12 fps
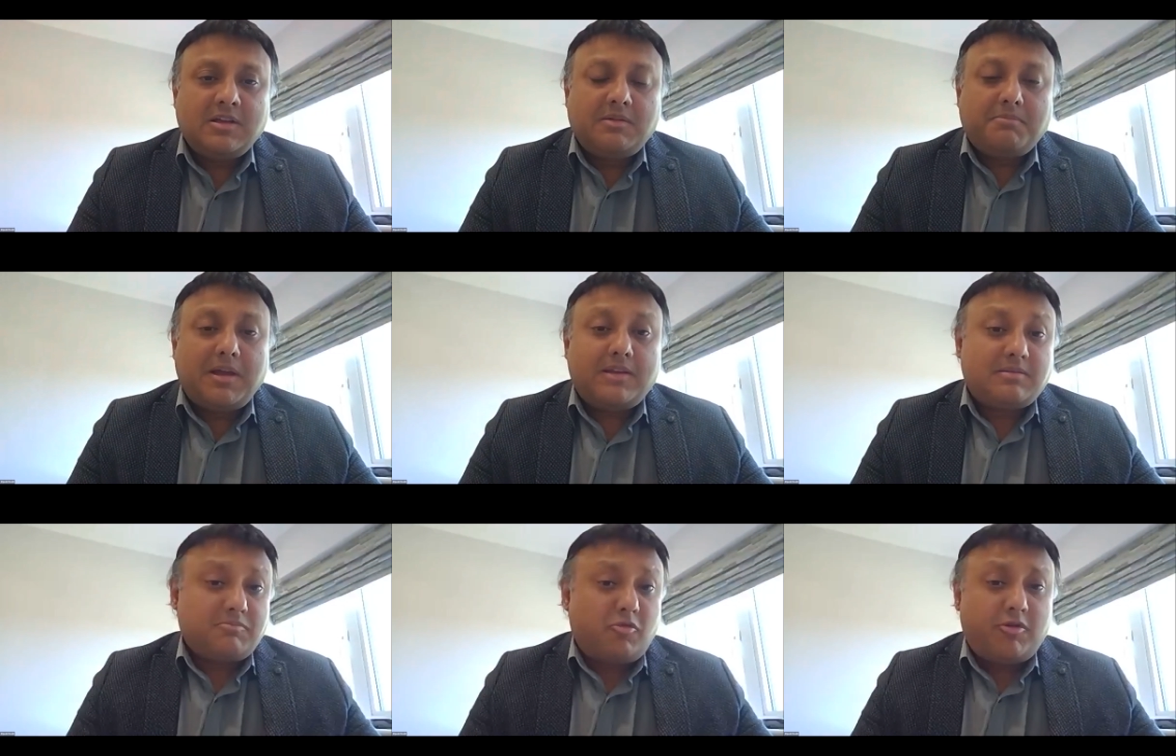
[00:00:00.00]

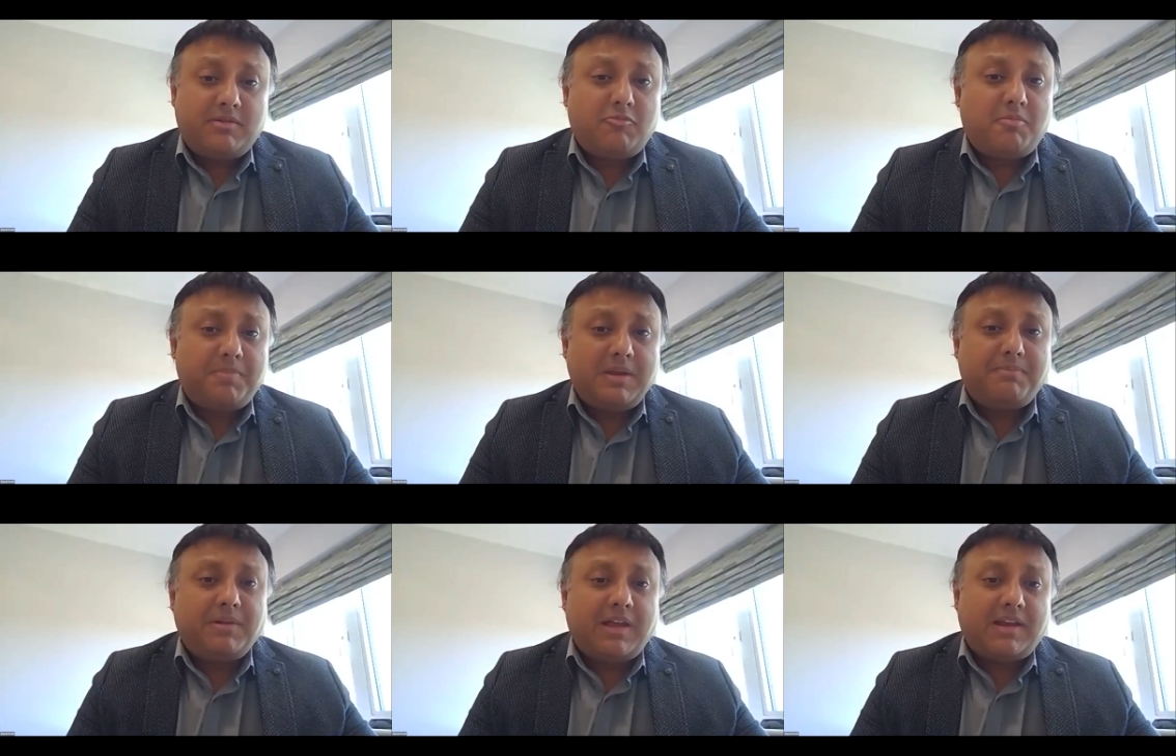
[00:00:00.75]
but more and more
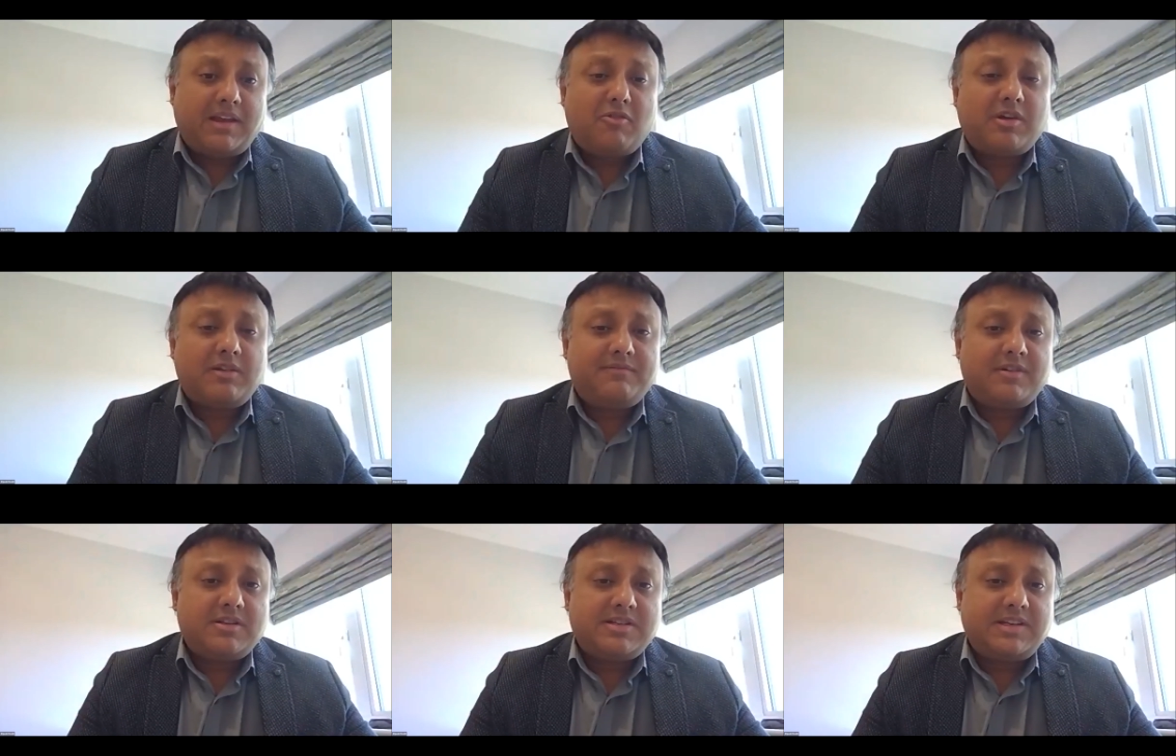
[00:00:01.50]
people are now
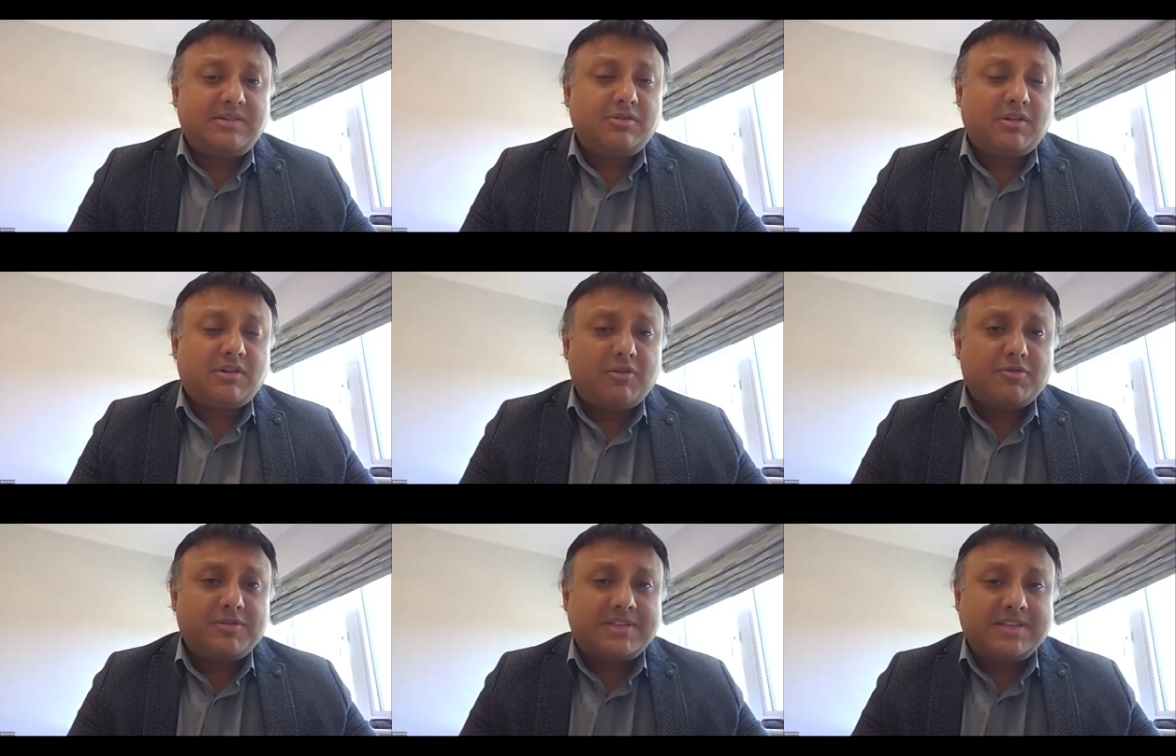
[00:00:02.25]
converting to the
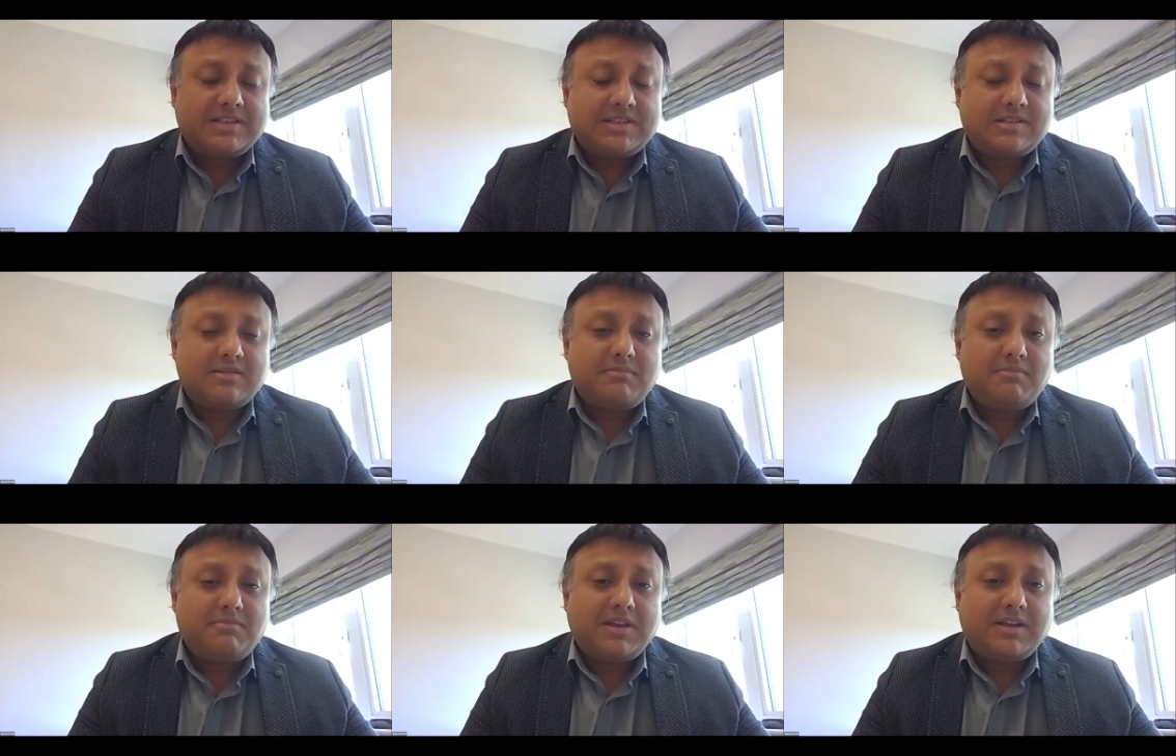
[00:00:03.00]
closed
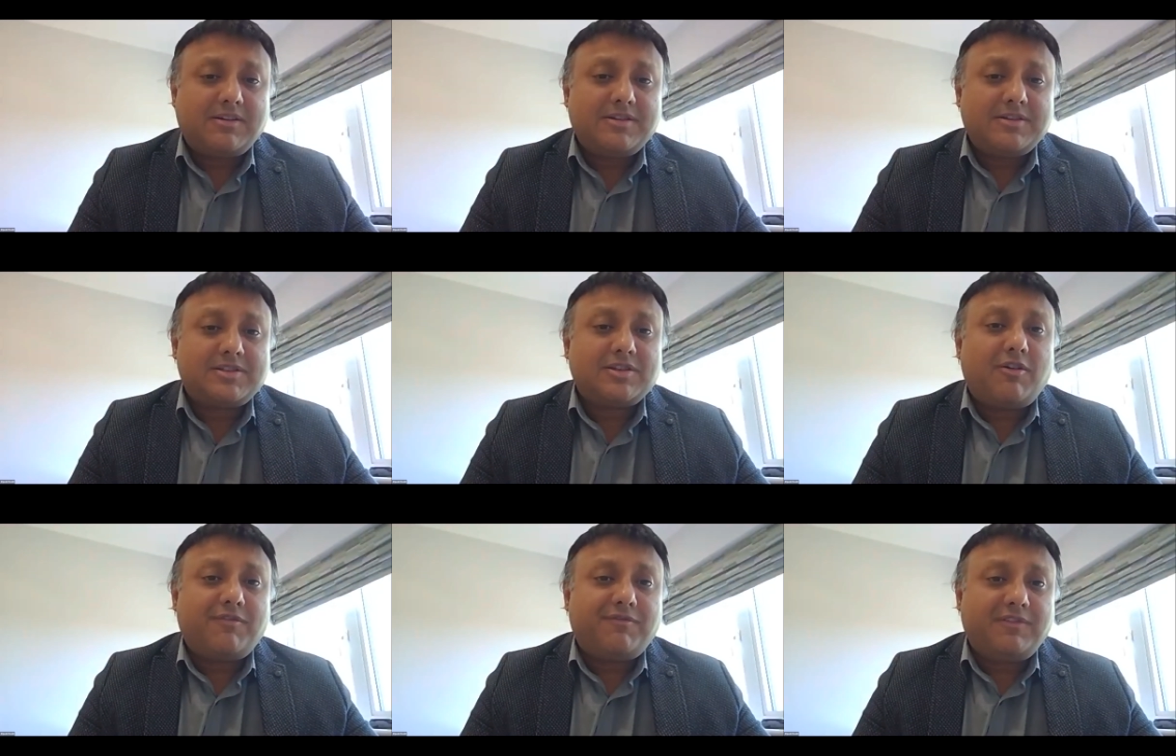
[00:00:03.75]
system because
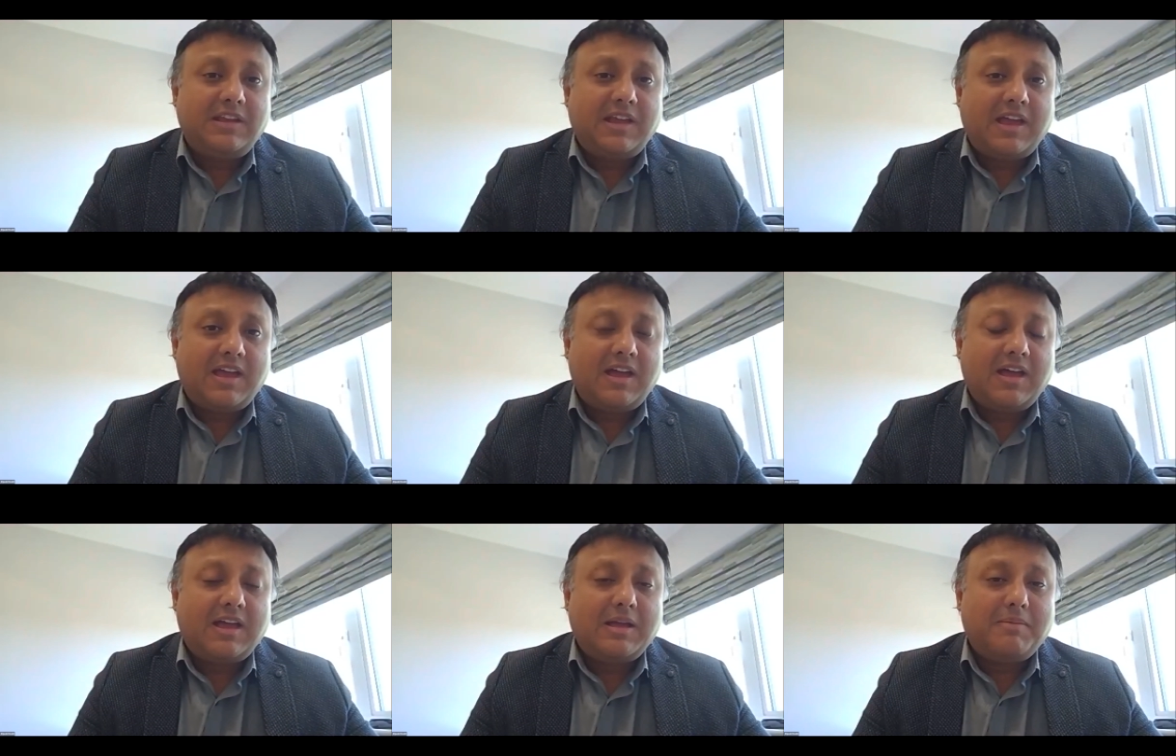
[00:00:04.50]
of the
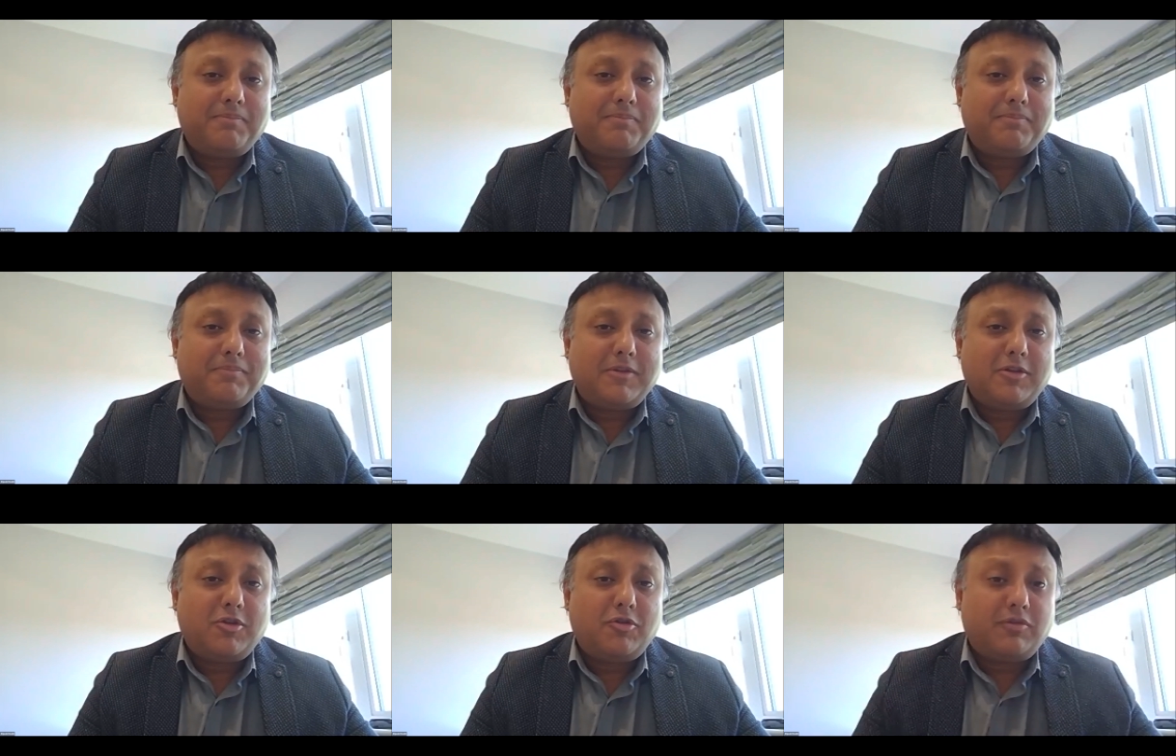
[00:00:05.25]

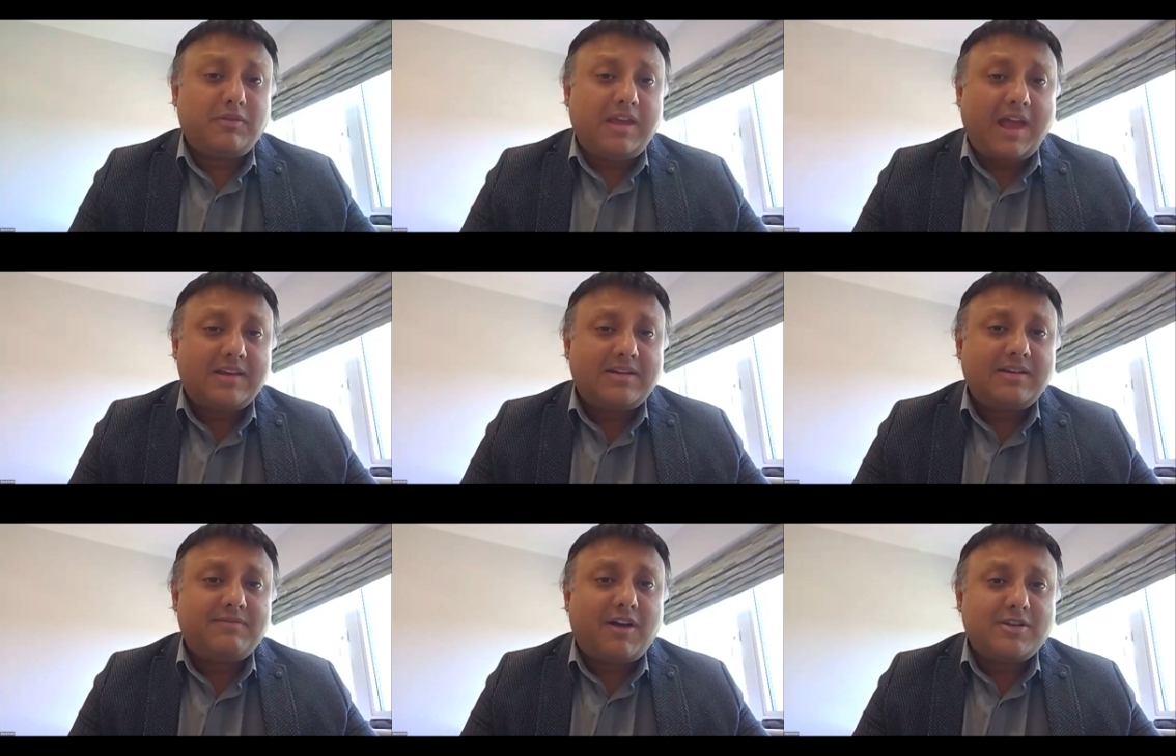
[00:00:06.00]
the added
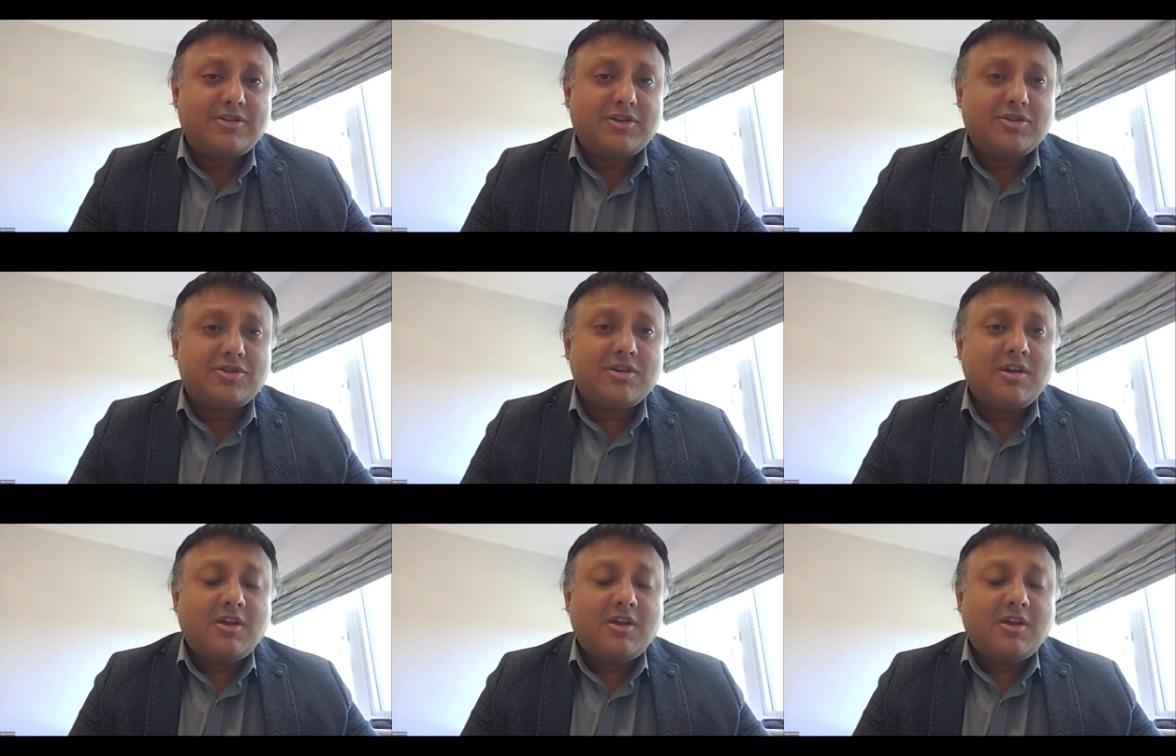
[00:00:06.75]
advantage